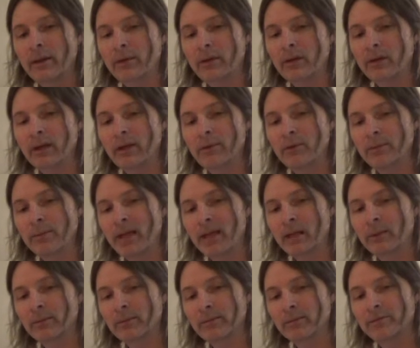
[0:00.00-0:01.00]
He would make
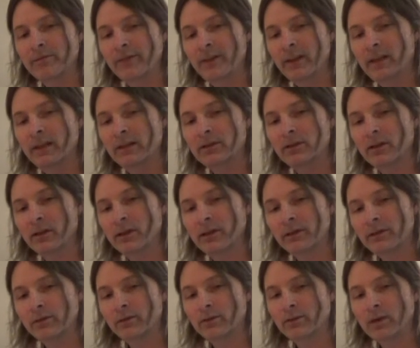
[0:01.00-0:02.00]
them fit into
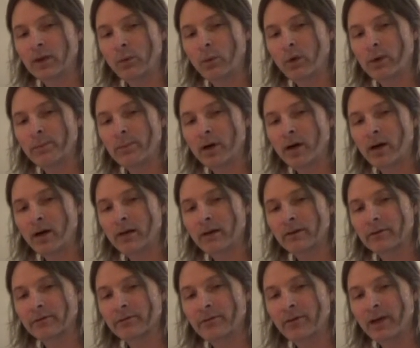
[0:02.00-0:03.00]
a 1-bar
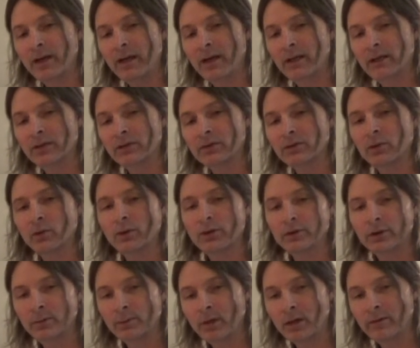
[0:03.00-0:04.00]
phrase or
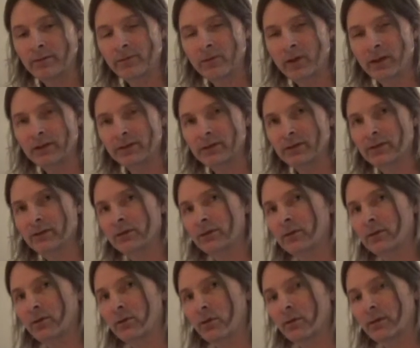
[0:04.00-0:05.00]
2-bar phrases
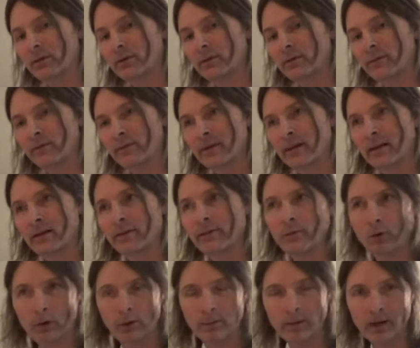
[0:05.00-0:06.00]
or
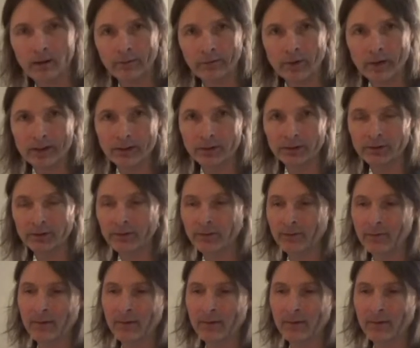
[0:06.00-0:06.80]
4-bar phrases.